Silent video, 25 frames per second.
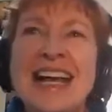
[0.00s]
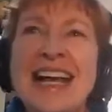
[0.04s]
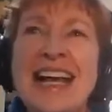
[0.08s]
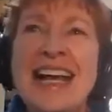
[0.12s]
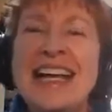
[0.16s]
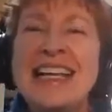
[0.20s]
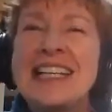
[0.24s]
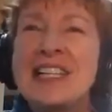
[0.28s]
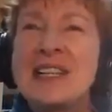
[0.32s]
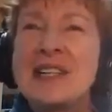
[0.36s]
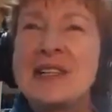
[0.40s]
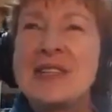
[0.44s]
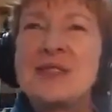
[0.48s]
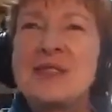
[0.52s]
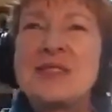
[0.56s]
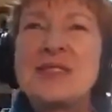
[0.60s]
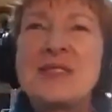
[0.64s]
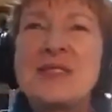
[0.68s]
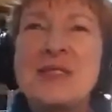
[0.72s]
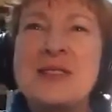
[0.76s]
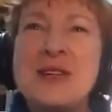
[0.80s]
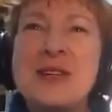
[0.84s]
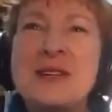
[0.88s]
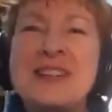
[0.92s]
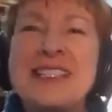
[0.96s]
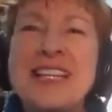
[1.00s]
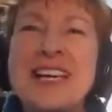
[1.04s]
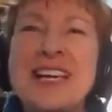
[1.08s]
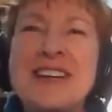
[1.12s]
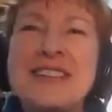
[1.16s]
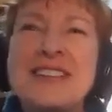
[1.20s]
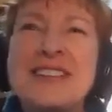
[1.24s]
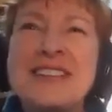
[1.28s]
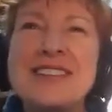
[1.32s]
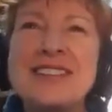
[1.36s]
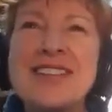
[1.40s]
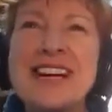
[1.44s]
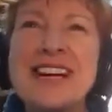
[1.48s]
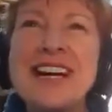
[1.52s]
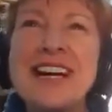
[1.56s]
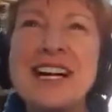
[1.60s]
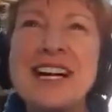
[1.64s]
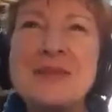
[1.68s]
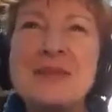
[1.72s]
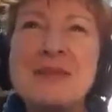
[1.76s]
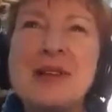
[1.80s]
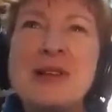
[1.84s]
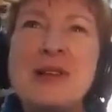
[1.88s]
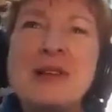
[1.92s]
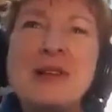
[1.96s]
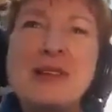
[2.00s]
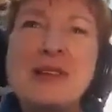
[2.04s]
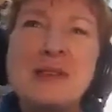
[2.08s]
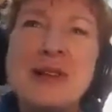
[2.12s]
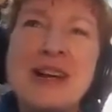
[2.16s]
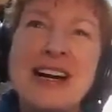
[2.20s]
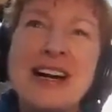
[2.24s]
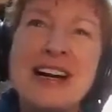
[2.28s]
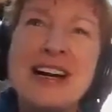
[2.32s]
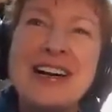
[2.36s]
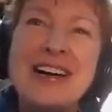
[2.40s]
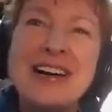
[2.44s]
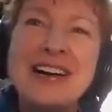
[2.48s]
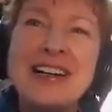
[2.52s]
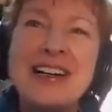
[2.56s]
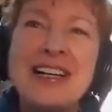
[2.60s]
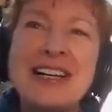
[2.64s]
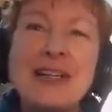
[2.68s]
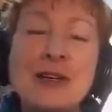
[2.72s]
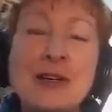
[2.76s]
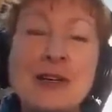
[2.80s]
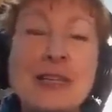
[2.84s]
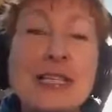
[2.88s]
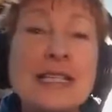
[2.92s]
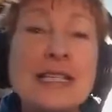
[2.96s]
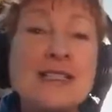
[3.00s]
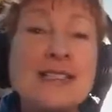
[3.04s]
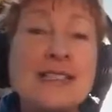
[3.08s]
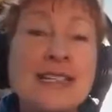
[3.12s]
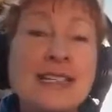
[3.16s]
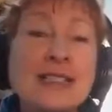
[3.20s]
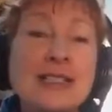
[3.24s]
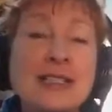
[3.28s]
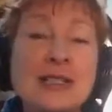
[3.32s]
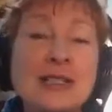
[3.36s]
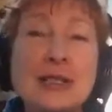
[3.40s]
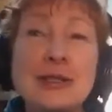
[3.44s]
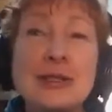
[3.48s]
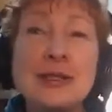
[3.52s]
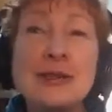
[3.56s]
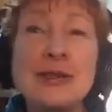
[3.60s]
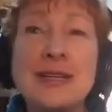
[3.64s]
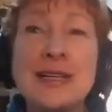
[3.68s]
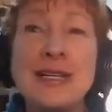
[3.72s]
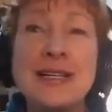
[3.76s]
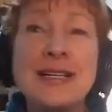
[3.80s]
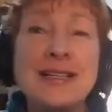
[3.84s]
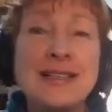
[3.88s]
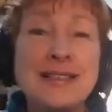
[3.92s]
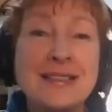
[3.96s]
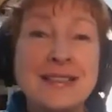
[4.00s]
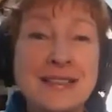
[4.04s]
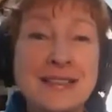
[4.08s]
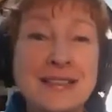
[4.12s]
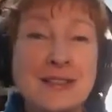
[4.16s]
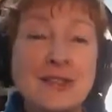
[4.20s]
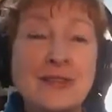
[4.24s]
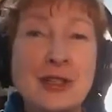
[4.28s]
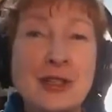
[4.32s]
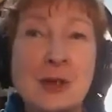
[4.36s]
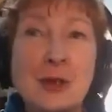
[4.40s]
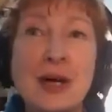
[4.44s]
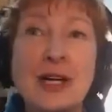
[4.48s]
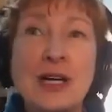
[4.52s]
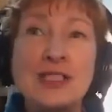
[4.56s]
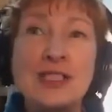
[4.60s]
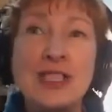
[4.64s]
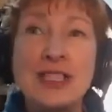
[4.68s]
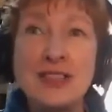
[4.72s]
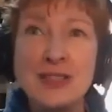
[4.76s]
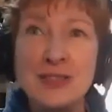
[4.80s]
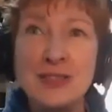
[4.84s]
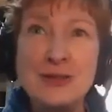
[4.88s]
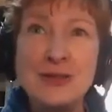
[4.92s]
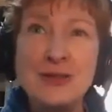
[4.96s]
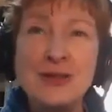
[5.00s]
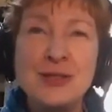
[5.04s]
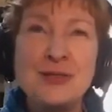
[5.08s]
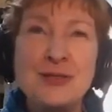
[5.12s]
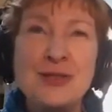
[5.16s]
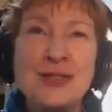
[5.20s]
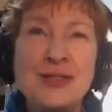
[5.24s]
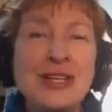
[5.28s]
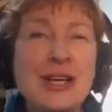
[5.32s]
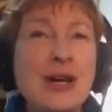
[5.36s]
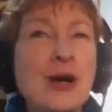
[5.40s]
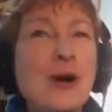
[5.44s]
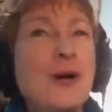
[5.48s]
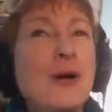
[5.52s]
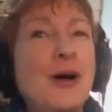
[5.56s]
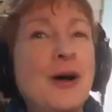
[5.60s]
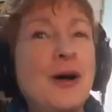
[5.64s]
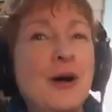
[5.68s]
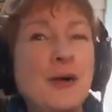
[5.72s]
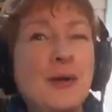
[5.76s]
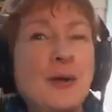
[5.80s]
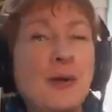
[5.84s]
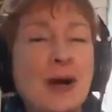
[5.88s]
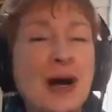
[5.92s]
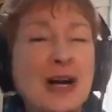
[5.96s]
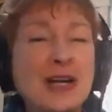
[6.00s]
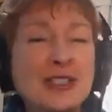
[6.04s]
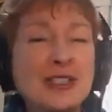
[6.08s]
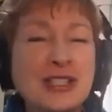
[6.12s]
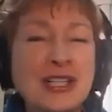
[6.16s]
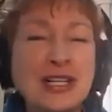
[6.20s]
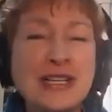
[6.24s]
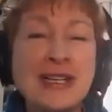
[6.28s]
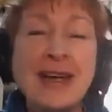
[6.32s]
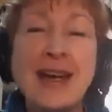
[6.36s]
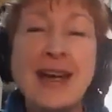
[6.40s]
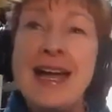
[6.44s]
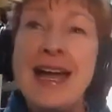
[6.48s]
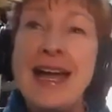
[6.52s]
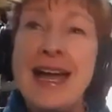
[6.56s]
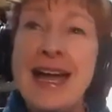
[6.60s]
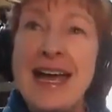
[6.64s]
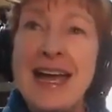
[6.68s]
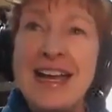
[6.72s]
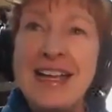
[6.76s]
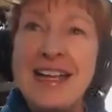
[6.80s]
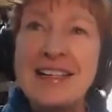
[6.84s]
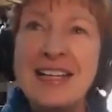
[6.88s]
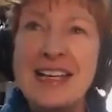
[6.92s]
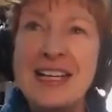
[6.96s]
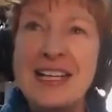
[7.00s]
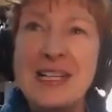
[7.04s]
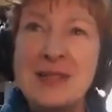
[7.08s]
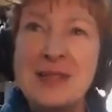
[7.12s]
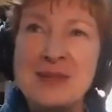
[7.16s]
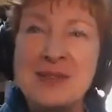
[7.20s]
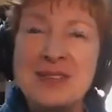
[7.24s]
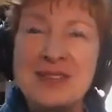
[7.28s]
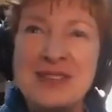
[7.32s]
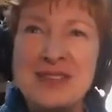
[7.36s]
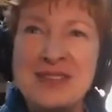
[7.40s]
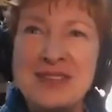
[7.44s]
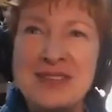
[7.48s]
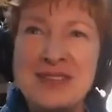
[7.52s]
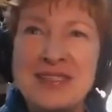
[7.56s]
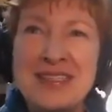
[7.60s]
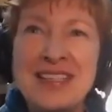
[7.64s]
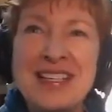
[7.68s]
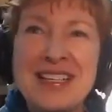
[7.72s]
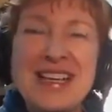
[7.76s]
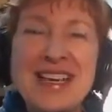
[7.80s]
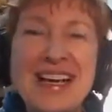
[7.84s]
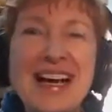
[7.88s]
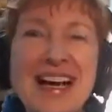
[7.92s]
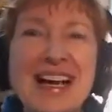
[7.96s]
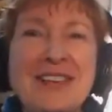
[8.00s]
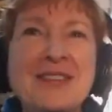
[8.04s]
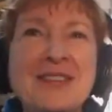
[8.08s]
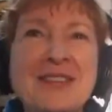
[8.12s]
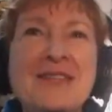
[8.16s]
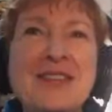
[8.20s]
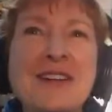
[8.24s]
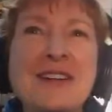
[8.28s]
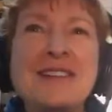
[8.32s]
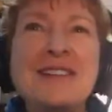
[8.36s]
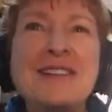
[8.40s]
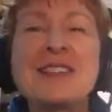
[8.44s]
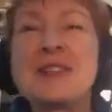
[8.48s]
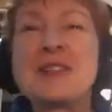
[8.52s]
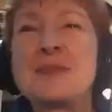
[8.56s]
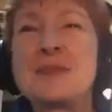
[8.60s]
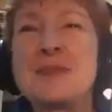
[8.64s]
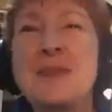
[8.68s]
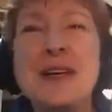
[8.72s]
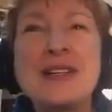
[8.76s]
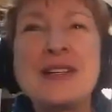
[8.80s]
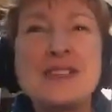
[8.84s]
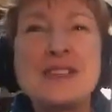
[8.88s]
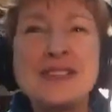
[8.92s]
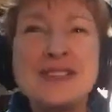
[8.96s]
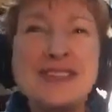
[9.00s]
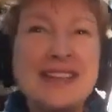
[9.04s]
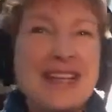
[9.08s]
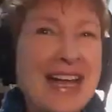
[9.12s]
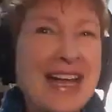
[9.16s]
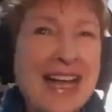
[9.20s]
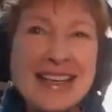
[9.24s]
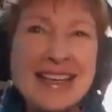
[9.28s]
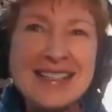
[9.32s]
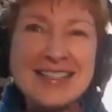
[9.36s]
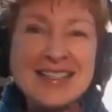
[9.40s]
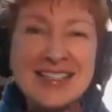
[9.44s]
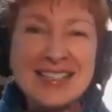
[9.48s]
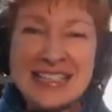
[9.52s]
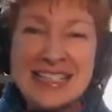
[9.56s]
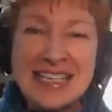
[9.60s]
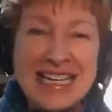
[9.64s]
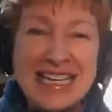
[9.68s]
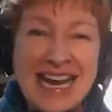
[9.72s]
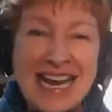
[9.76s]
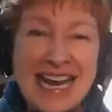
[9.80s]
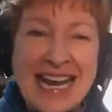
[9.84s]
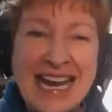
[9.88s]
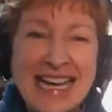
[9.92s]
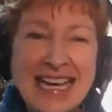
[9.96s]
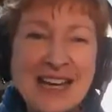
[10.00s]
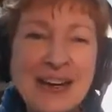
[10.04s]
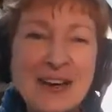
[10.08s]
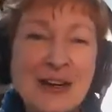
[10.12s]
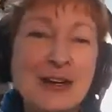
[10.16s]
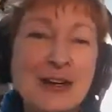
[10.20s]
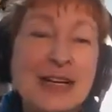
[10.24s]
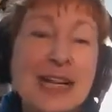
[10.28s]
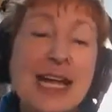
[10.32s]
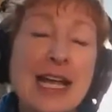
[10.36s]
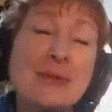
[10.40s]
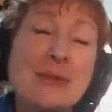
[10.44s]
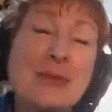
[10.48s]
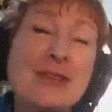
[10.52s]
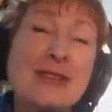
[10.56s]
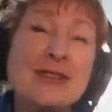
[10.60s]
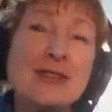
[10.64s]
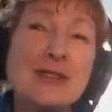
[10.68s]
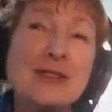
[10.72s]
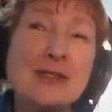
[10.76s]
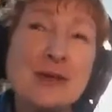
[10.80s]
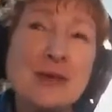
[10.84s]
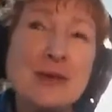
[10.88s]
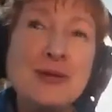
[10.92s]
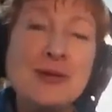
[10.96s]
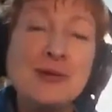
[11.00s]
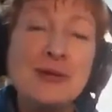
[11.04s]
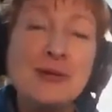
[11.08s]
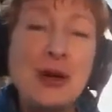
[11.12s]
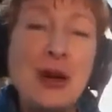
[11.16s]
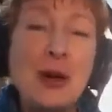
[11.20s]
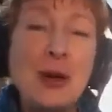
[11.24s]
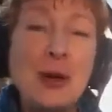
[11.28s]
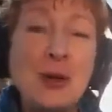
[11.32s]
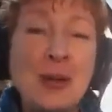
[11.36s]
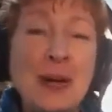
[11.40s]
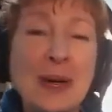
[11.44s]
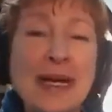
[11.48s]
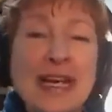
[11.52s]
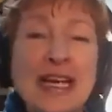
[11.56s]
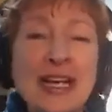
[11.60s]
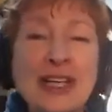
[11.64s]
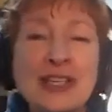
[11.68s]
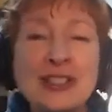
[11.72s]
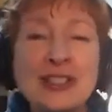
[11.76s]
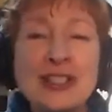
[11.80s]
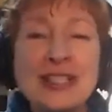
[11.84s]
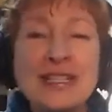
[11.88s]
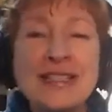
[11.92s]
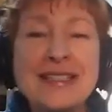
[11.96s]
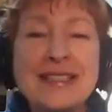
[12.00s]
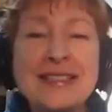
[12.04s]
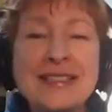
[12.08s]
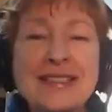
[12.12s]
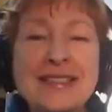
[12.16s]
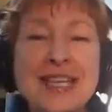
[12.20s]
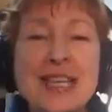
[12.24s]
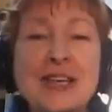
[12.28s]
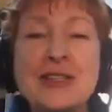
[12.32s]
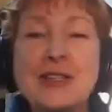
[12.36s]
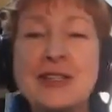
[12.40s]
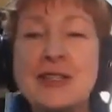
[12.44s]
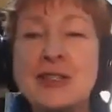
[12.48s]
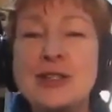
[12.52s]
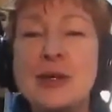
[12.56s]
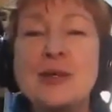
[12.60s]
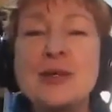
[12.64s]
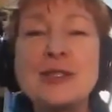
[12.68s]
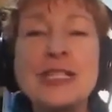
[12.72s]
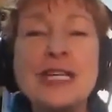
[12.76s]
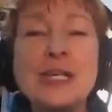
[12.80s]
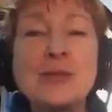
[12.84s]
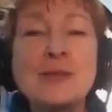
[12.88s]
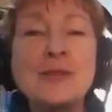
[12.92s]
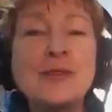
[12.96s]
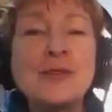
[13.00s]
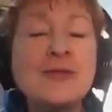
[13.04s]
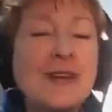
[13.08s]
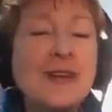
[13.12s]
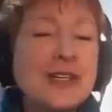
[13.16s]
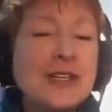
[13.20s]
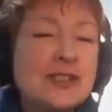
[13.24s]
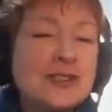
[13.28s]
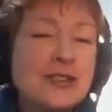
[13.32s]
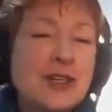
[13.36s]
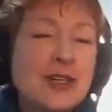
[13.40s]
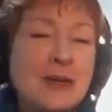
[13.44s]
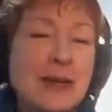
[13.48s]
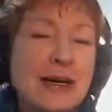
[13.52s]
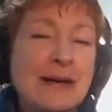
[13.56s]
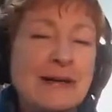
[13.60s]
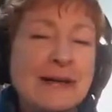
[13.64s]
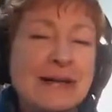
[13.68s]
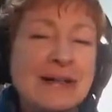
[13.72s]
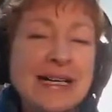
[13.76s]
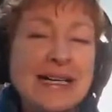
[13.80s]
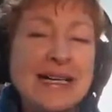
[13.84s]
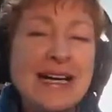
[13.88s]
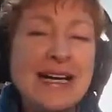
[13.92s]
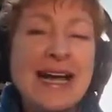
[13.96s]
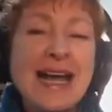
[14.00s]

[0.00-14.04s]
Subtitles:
Hello, story lovers. I'm Laurel McHargue, and you're listening to, and if you're watching the YouTube video, watching Alligator Preserves. I have a very special guest today. Her name is June Trop. She is Associate Professor Emerita